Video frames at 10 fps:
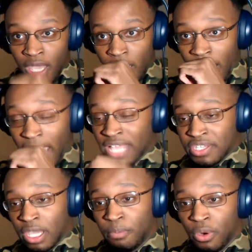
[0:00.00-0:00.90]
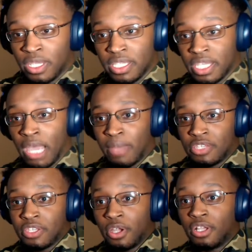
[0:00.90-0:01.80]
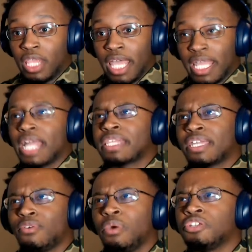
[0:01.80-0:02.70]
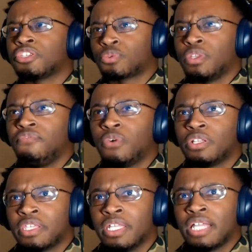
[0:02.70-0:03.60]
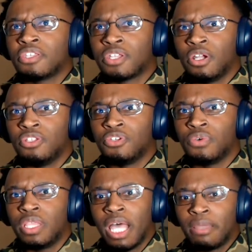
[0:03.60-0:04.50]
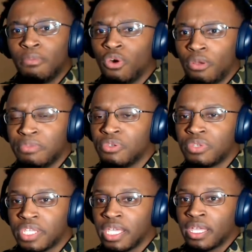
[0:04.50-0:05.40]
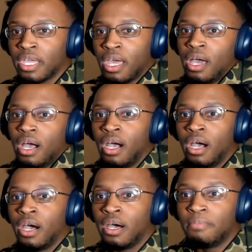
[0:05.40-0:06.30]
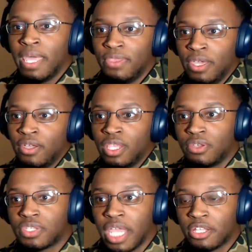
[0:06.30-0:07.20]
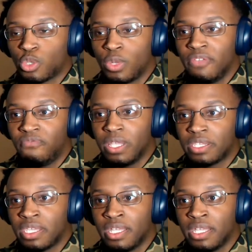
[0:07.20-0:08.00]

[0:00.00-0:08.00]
at some point in time, I started, like, I think it was 2014, I started doing, like, more music, And then it was like 2015, I